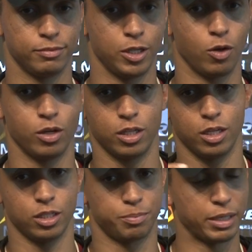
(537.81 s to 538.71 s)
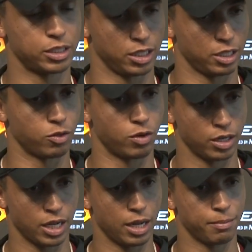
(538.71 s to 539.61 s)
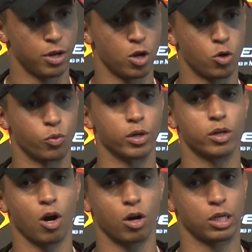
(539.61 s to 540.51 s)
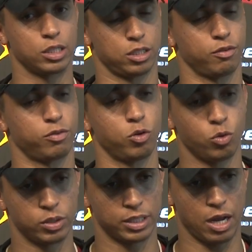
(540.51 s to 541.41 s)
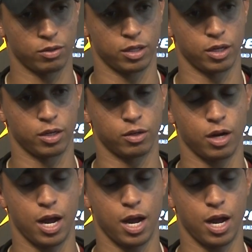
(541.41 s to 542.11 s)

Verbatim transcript: you know, especially in the run game, regardless of who is out there.